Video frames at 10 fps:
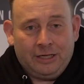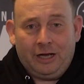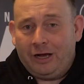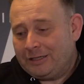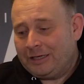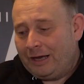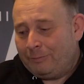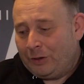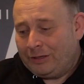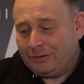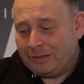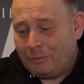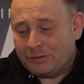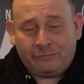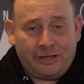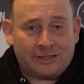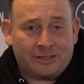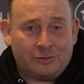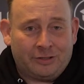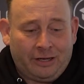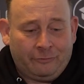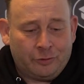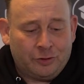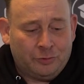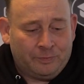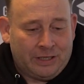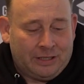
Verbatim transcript: Yeah, I think I bring the most facts together for you.